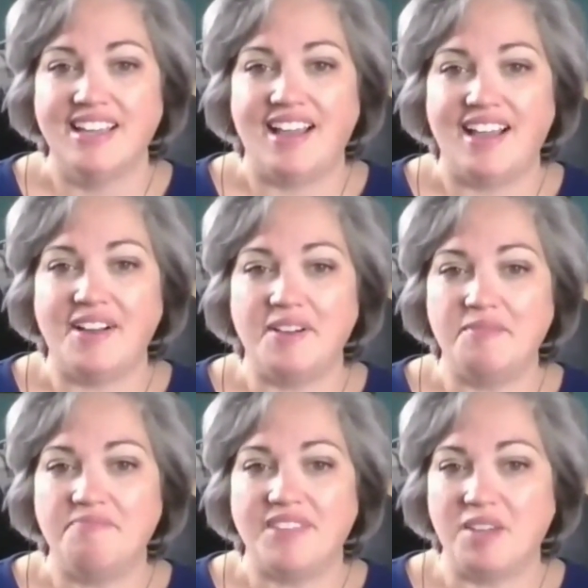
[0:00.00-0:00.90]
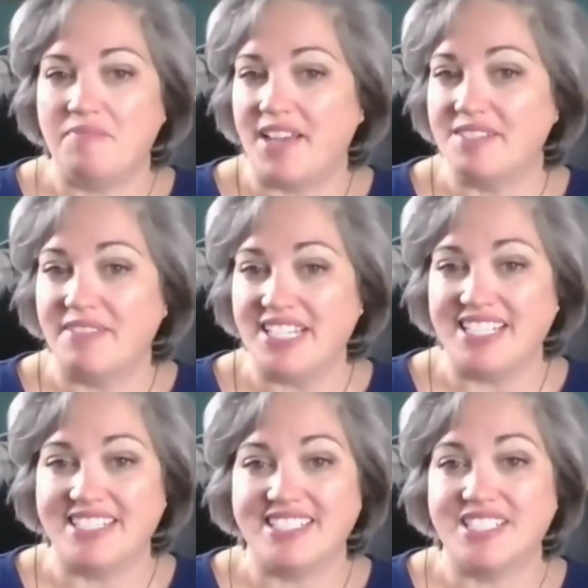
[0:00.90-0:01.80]
I begged my
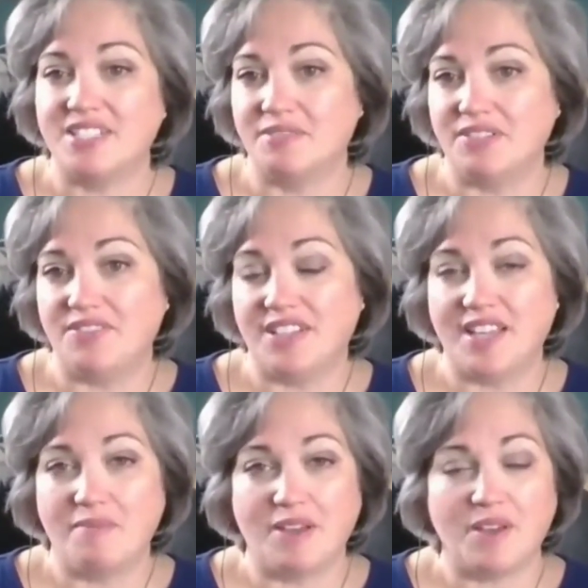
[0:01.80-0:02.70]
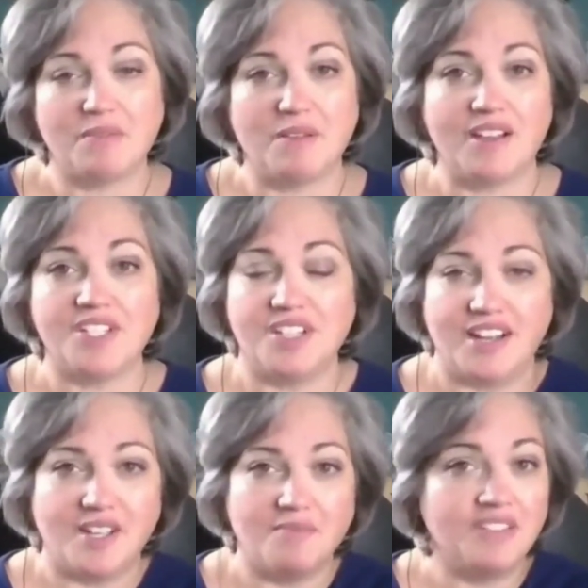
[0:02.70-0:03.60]
dentist to refill that mouthwash, and
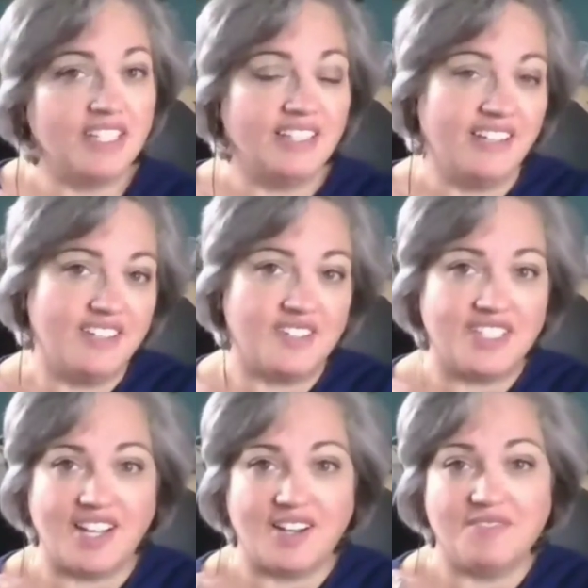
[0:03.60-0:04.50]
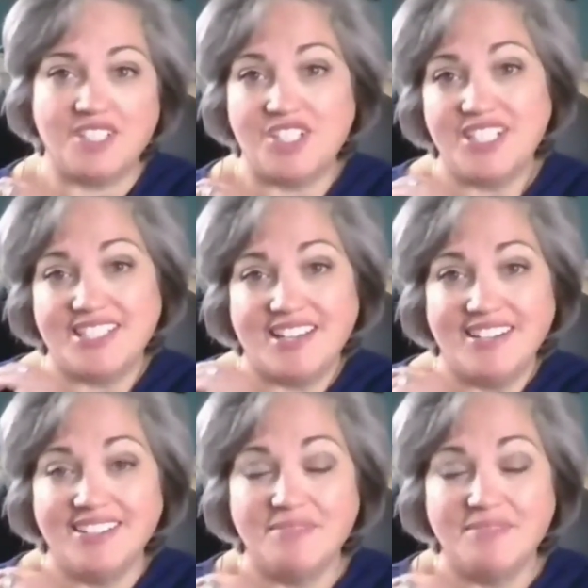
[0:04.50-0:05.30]
I completely understand what she said,